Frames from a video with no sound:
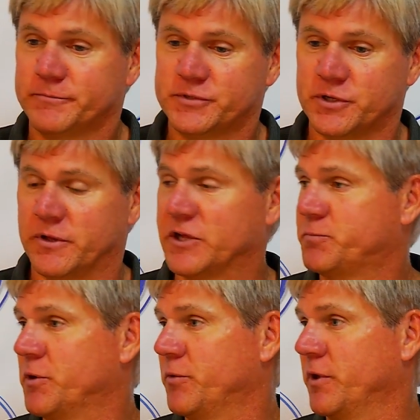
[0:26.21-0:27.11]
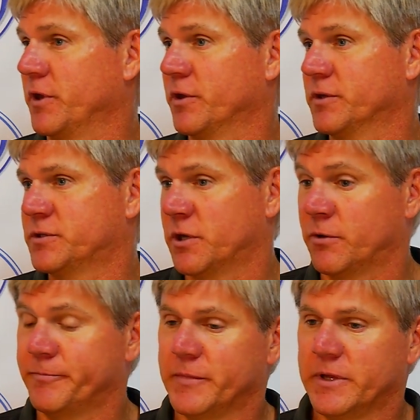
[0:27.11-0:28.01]
So that's been really good.
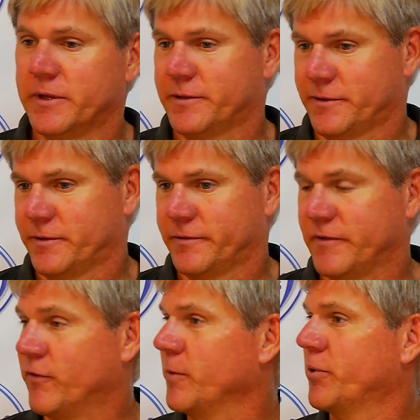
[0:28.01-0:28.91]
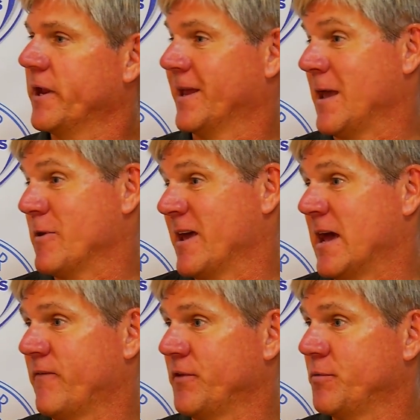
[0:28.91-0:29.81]
So they've only played a game and a
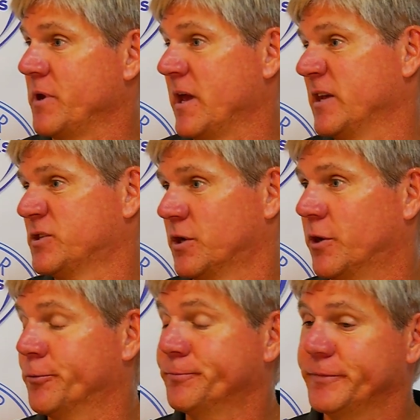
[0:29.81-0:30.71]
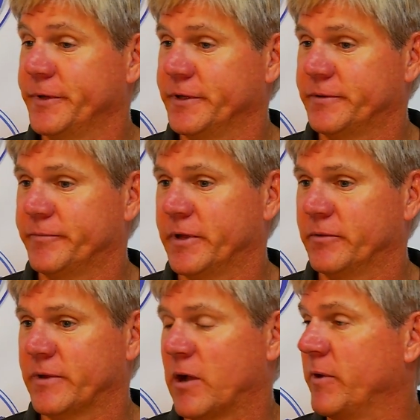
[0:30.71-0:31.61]
half in 3 days. So
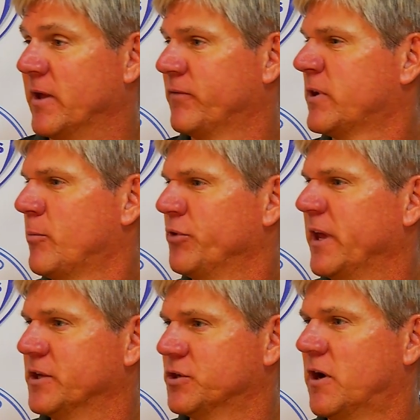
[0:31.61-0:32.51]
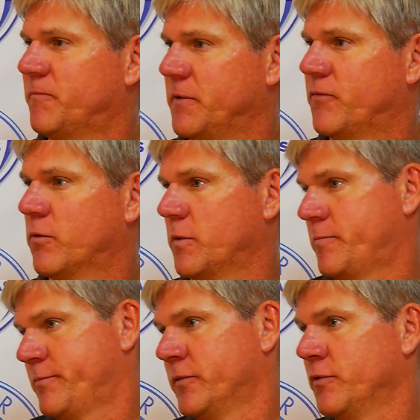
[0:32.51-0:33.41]
it now we have a couple days off before we
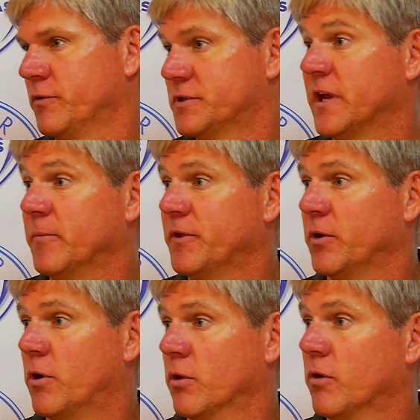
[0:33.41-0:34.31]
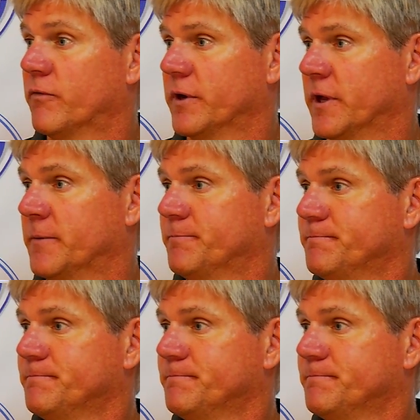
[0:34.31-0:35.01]
do the same thing all over again.